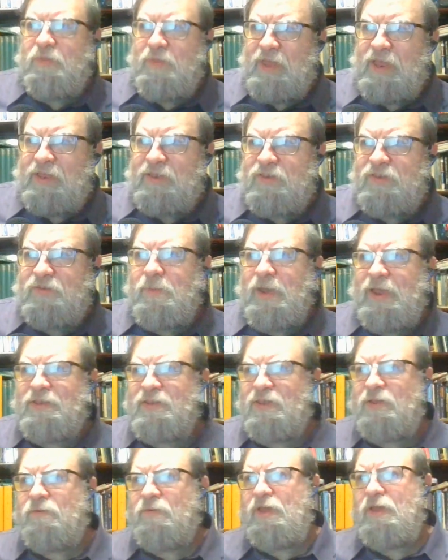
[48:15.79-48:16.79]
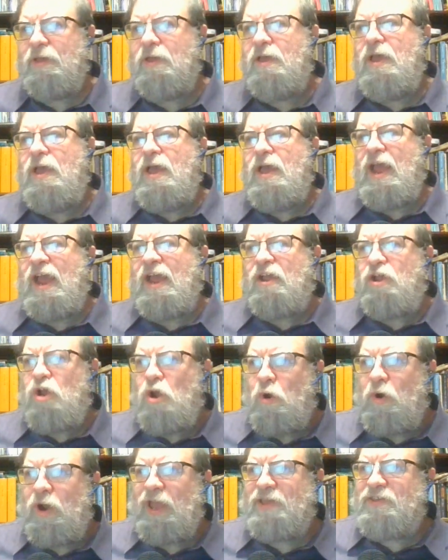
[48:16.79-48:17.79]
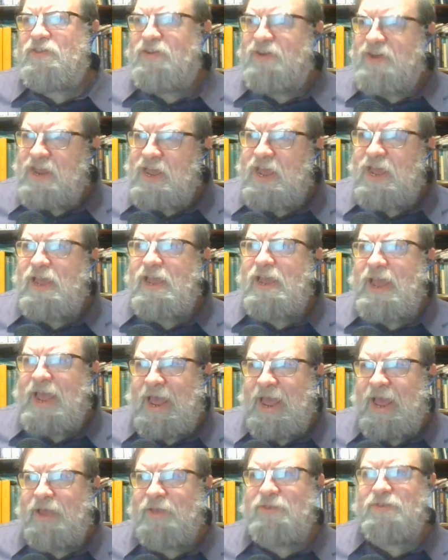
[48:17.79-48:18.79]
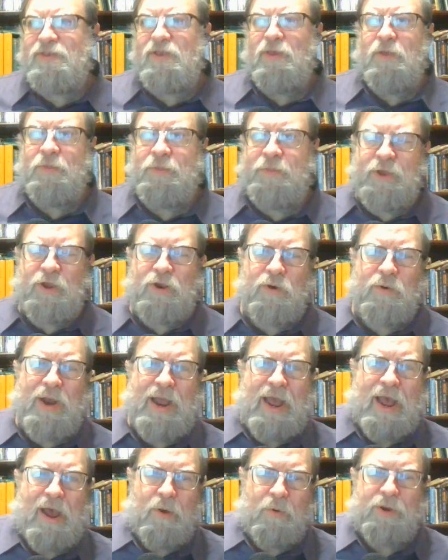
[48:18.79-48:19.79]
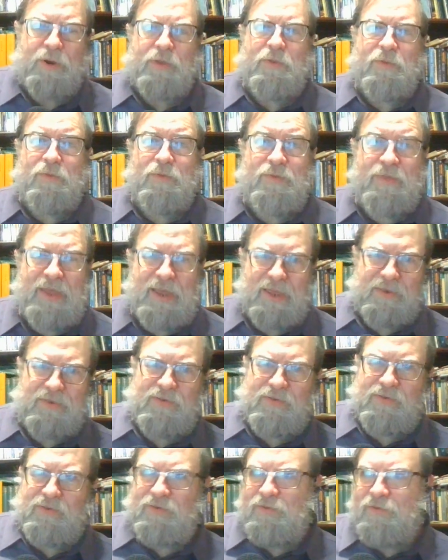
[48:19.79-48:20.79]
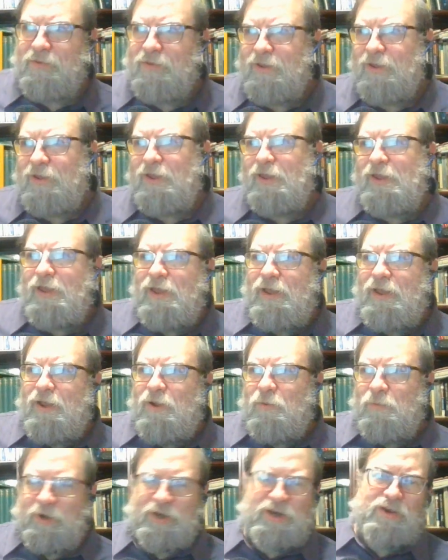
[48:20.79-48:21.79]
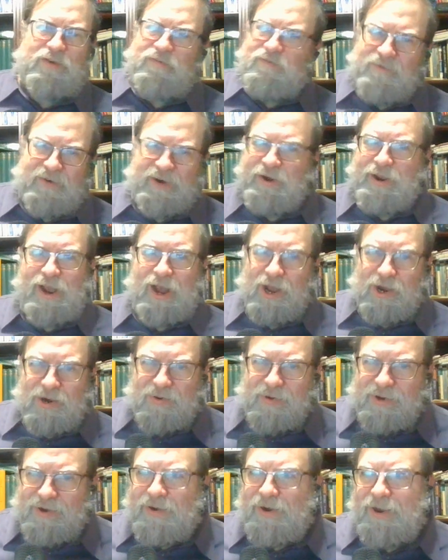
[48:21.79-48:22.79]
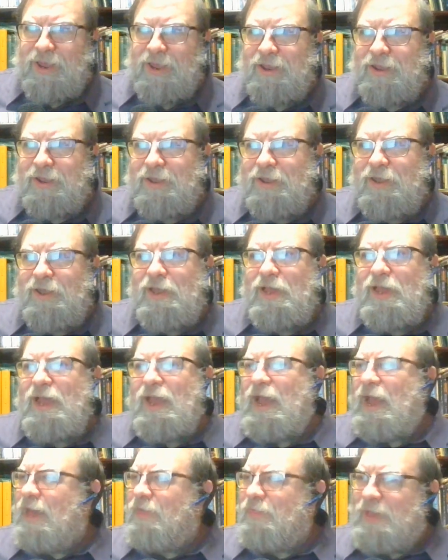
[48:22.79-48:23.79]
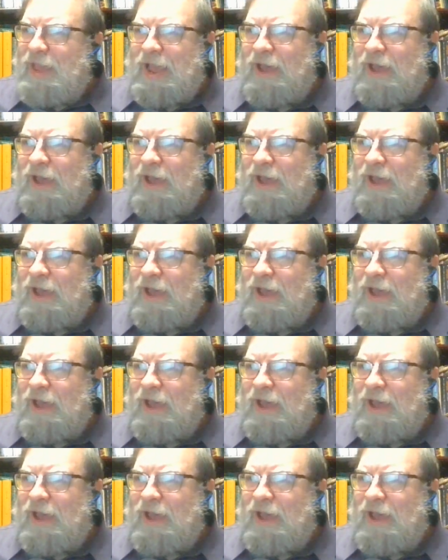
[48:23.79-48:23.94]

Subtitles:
this, basically, and Codex D has the crowd this, which is very awkward Greek, and the